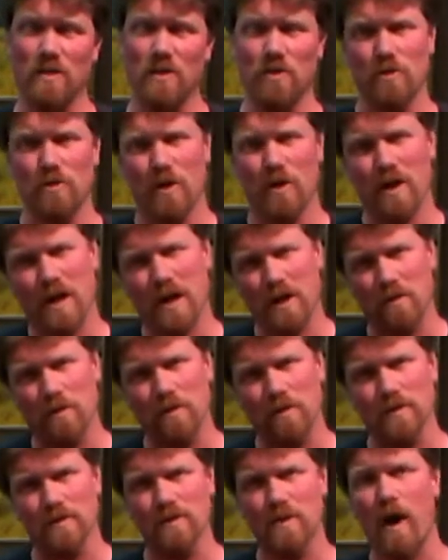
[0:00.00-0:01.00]
so you're going to get a
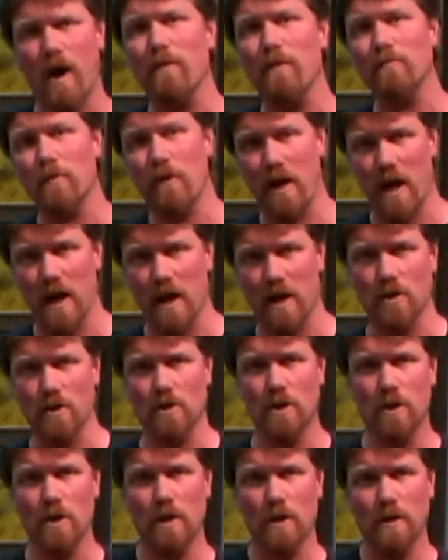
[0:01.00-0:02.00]
little softer
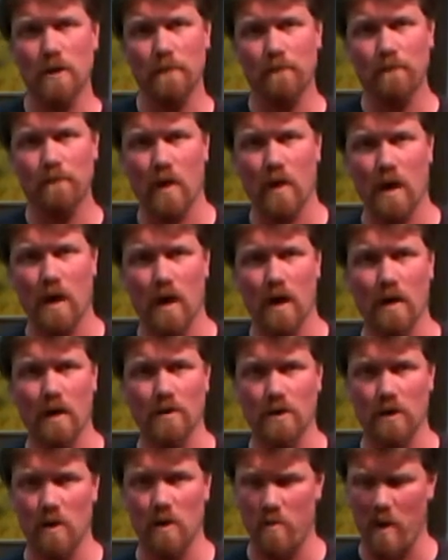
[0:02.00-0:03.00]
edge
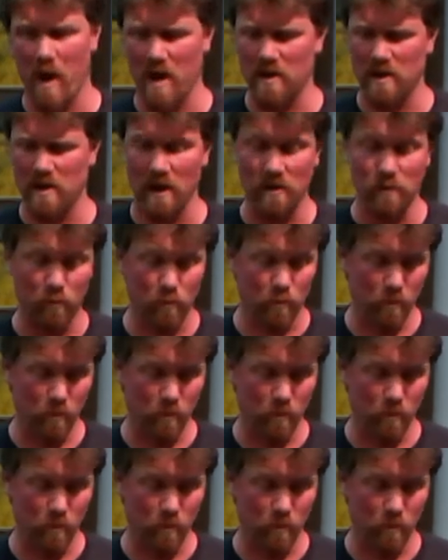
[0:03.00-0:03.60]
to your paintings.